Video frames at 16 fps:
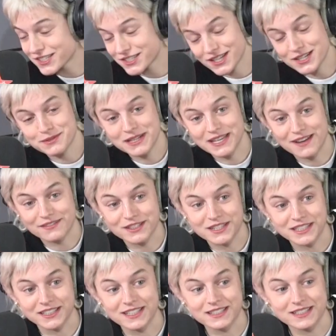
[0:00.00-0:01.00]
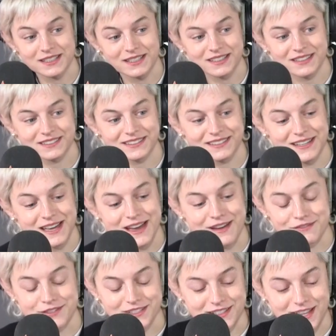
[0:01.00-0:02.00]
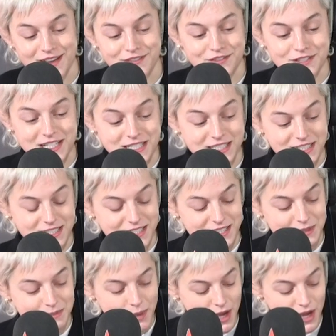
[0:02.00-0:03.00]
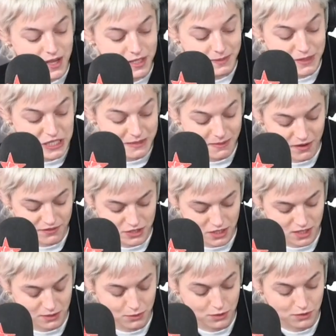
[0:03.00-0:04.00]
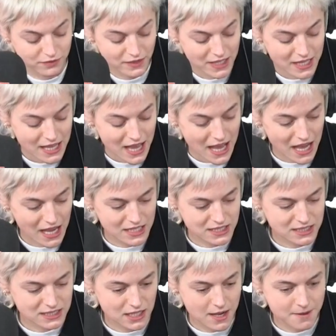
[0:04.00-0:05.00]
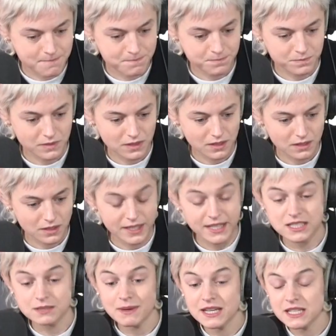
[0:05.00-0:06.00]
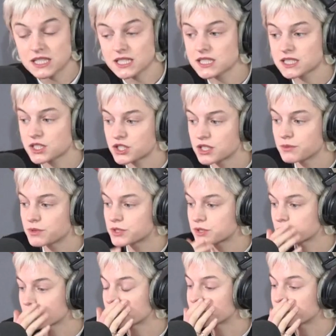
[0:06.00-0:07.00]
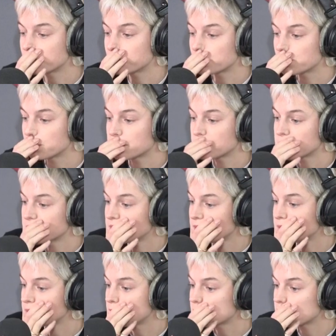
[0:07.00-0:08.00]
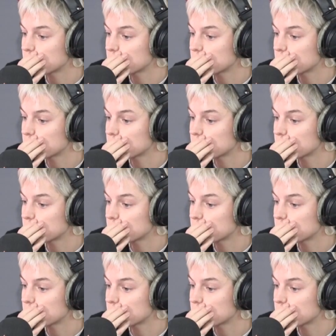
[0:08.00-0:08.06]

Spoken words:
Like, genuinely everything, I think, ever in existence, but especially about Virginia Woolf. And I guess the main thing is that she was sort of, you know,